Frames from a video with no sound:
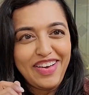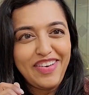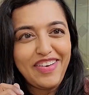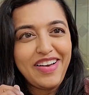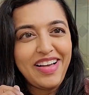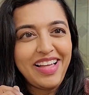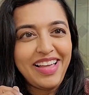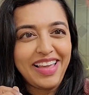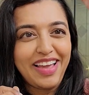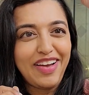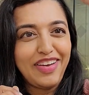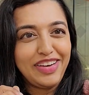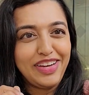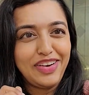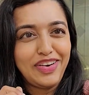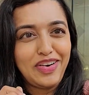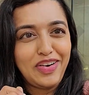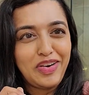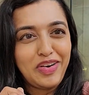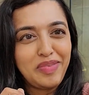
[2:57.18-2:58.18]
know, like on
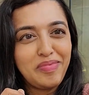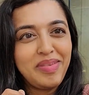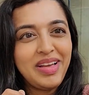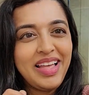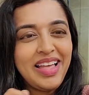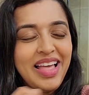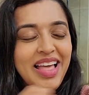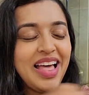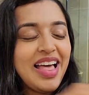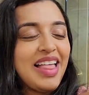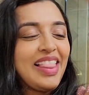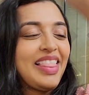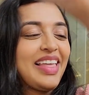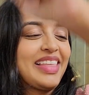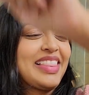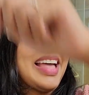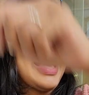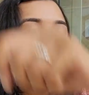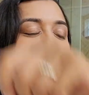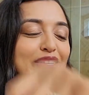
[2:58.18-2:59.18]
your arm
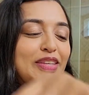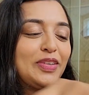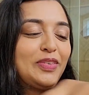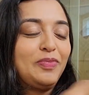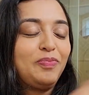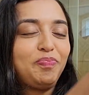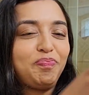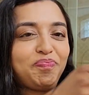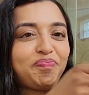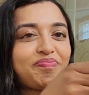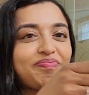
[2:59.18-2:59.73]
like that. So